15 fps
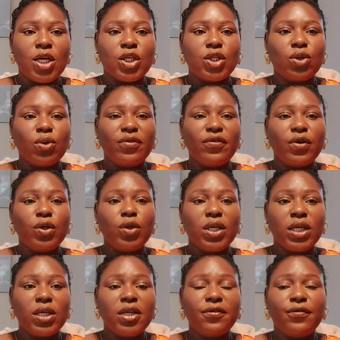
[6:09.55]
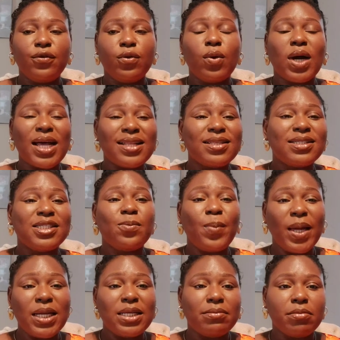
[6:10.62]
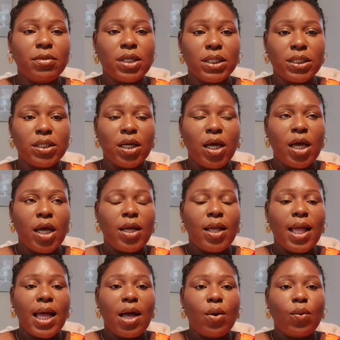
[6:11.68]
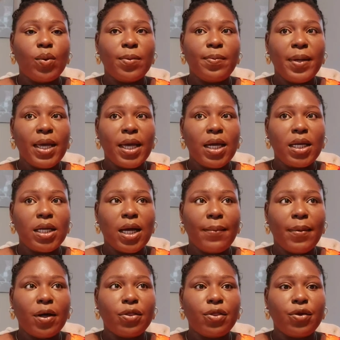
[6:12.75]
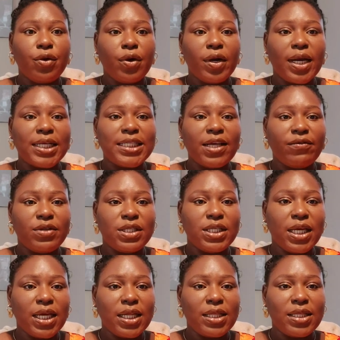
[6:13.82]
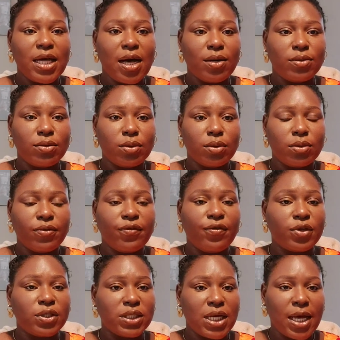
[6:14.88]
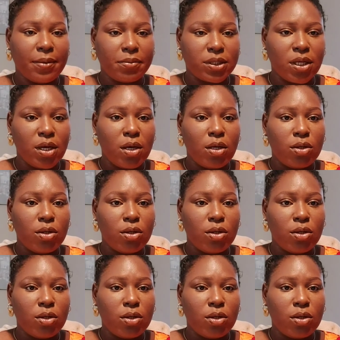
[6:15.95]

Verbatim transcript: So if you're looking, if you can spend the money, uh, we paid about 378,000 four times.